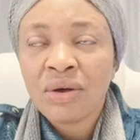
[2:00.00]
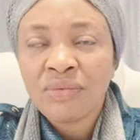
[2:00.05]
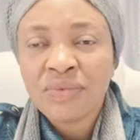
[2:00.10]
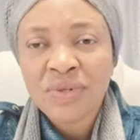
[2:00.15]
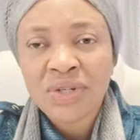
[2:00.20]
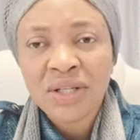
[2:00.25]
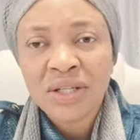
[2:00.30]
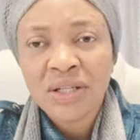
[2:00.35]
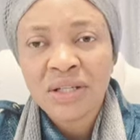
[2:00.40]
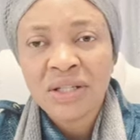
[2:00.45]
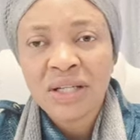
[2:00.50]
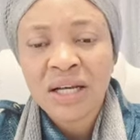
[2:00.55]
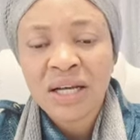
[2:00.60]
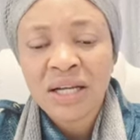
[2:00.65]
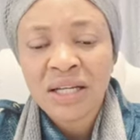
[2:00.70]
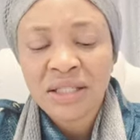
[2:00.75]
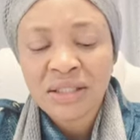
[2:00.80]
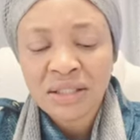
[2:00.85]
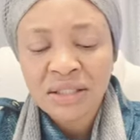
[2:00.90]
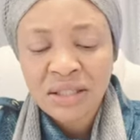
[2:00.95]
comes in.
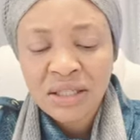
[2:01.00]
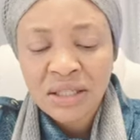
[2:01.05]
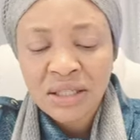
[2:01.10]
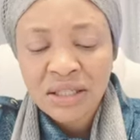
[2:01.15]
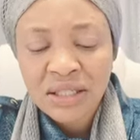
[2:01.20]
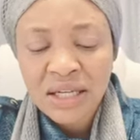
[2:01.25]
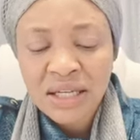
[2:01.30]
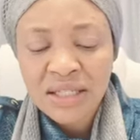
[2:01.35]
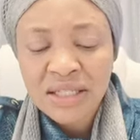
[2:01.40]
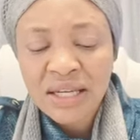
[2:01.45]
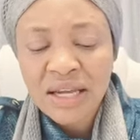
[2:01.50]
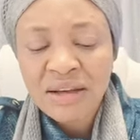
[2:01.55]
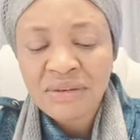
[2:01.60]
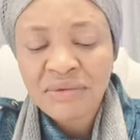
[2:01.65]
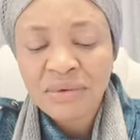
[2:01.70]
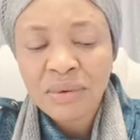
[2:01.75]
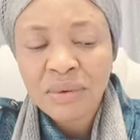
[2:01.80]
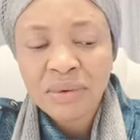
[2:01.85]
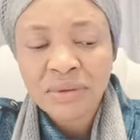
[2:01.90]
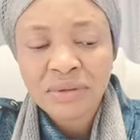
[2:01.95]
And the
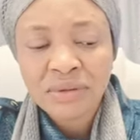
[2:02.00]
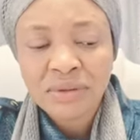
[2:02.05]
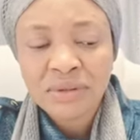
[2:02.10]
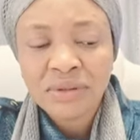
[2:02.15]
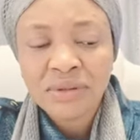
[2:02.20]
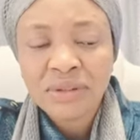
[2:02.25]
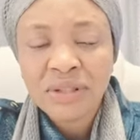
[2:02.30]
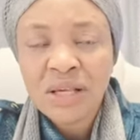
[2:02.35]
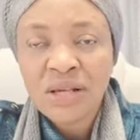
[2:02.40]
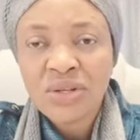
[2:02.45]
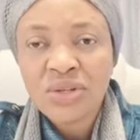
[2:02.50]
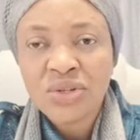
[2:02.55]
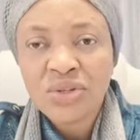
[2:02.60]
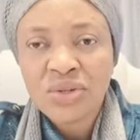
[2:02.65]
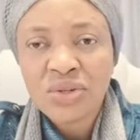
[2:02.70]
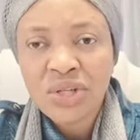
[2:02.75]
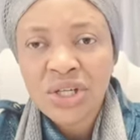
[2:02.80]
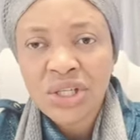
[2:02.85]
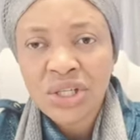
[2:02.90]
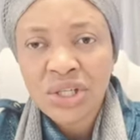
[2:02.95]
devil is
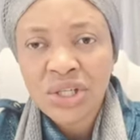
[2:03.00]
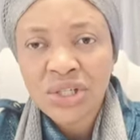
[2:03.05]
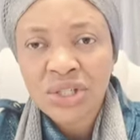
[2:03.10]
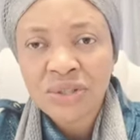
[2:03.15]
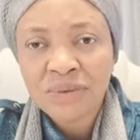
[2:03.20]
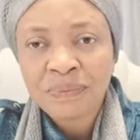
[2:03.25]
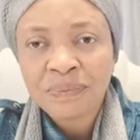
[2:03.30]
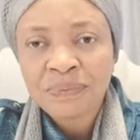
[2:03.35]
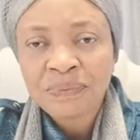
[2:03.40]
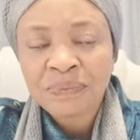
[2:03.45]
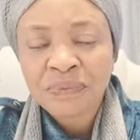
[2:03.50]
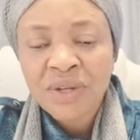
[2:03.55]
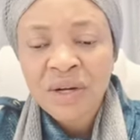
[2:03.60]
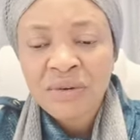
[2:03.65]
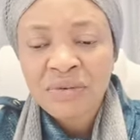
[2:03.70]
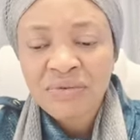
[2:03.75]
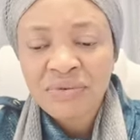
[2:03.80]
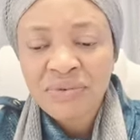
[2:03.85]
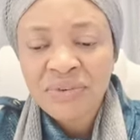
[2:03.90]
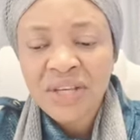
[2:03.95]
tricky.
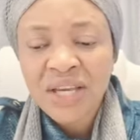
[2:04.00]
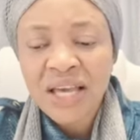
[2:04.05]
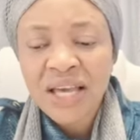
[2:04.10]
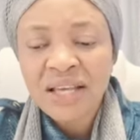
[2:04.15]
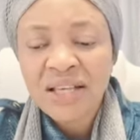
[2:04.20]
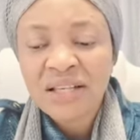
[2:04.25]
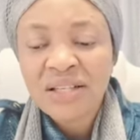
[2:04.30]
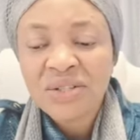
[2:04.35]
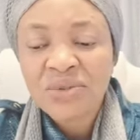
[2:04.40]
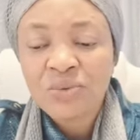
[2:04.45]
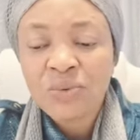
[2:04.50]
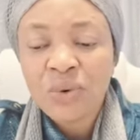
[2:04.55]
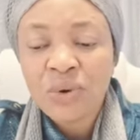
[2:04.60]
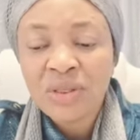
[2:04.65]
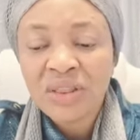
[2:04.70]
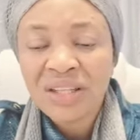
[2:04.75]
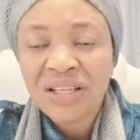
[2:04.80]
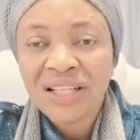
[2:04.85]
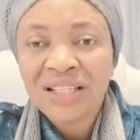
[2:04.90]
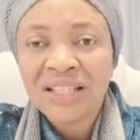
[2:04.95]
Fear is
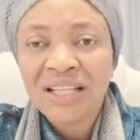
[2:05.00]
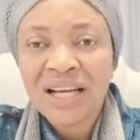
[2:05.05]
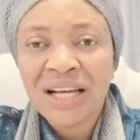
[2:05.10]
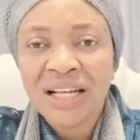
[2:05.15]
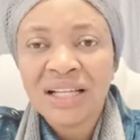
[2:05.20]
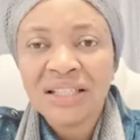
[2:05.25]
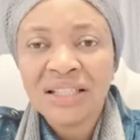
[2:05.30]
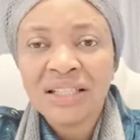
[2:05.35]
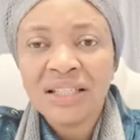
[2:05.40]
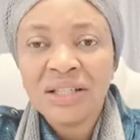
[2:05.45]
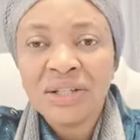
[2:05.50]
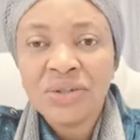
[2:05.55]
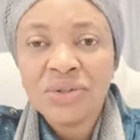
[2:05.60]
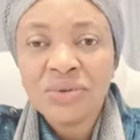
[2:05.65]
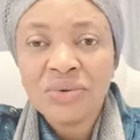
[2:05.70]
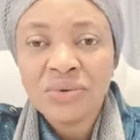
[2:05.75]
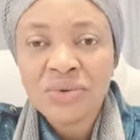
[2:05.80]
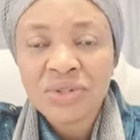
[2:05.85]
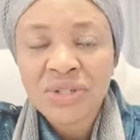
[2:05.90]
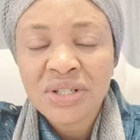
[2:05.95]
one thing that he
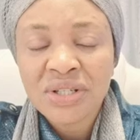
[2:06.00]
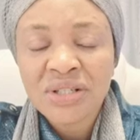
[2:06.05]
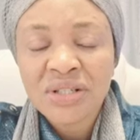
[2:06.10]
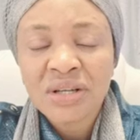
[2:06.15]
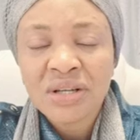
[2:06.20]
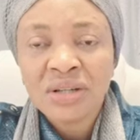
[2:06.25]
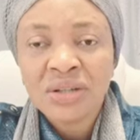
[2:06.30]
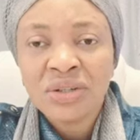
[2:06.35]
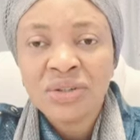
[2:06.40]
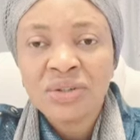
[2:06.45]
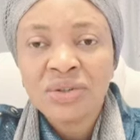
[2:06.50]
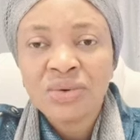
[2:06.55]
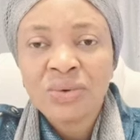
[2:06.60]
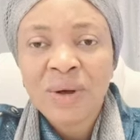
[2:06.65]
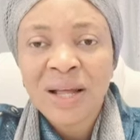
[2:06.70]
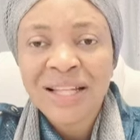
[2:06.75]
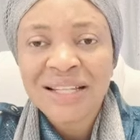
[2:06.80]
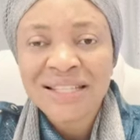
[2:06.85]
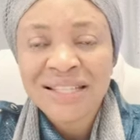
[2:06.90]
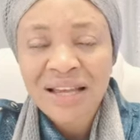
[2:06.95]
uses
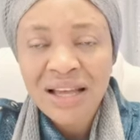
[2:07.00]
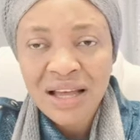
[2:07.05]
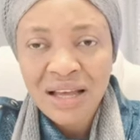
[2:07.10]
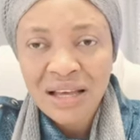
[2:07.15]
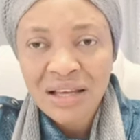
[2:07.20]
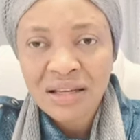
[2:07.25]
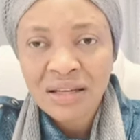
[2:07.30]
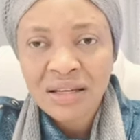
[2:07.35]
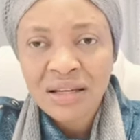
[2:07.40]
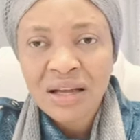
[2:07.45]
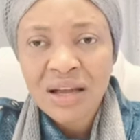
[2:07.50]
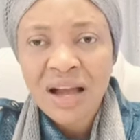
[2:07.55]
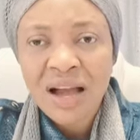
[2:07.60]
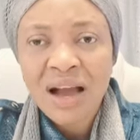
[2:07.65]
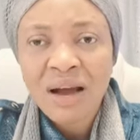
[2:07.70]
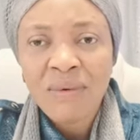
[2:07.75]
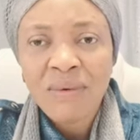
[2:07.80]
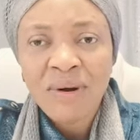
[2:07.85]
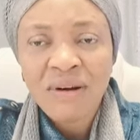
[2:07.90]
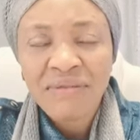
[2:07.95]
to attack
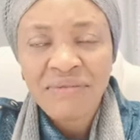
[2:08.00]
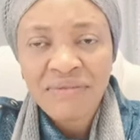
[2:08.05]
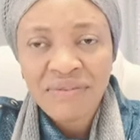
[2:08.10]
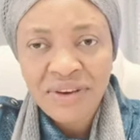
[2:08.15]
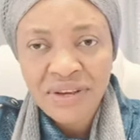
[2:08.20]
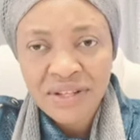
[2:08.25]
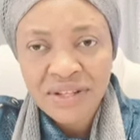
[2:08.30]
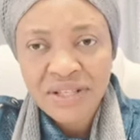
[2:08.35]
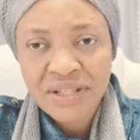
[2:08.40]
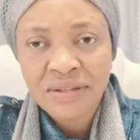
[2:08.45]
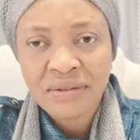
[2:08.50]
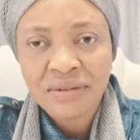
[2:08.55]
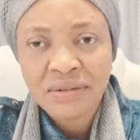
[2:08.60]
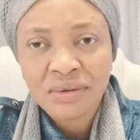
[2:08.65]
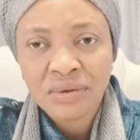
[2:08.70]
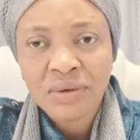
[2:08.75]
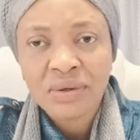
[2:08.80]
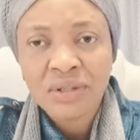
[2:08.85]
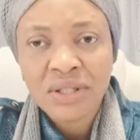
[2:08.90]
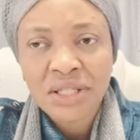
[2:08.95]
our faith.
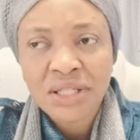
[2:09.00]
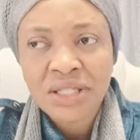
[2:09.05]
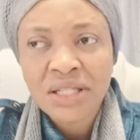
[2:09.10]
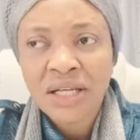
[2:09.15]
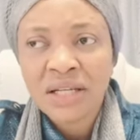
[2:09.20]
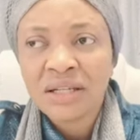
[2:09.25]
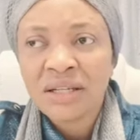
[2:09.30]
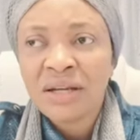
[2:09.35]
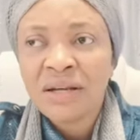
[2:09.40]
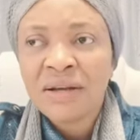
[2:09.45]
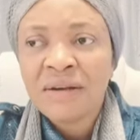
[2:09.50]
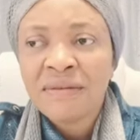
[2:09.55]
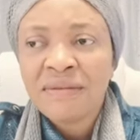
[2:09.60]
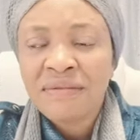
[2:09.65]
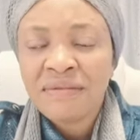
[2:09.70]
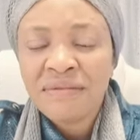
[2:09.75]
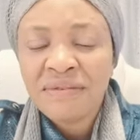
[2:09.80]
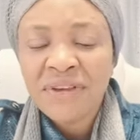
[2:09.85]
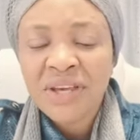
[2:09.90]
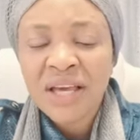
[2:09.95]
You understand?
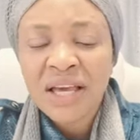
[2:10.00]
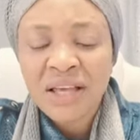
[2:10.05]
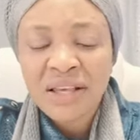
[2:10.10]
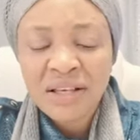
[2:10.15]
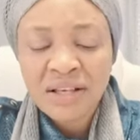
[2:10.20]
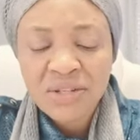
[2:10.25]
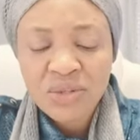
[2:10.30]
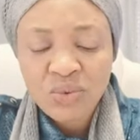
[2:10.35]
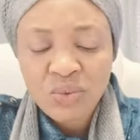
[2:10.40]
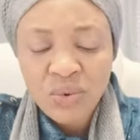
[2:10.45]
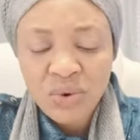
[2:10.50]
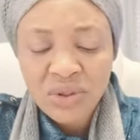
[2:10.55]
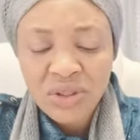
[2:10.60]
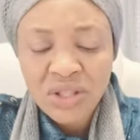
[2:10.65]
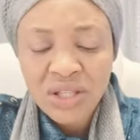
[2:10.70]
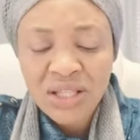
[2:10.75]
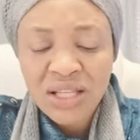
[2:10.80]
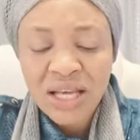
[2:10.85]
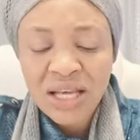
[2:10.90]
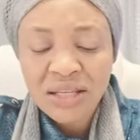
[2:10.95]
Fear is one
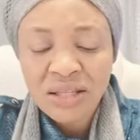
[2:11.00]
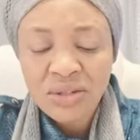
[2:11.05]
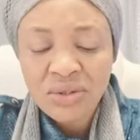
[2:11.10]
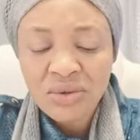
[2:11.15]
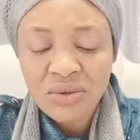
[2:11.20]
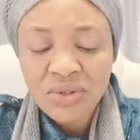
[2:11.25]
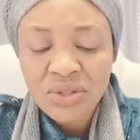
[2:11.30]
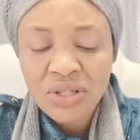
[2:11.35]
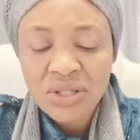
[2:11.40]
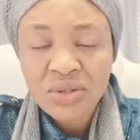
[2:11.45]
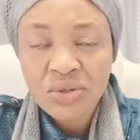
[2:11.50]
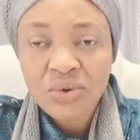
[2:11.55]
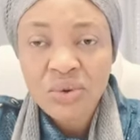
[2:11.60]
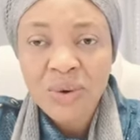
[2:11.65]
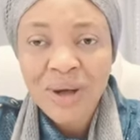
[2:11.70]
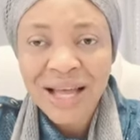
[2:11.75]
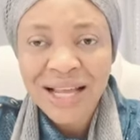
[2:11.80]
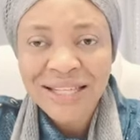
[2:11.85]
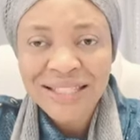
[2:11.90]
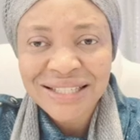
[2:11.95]
thing that he uses
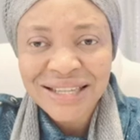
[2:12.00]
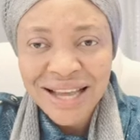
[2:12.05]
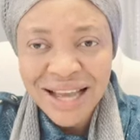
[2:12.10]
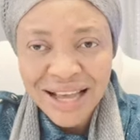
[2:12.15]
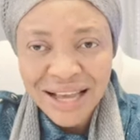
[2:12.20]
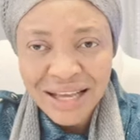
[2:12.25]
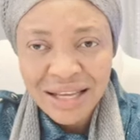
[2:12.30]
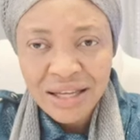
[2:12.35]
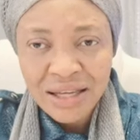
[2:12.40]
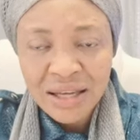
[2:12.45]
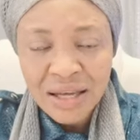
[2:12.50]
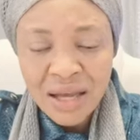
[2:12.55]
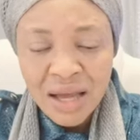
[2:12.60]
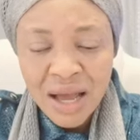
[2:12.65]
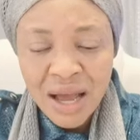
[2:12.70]
to attack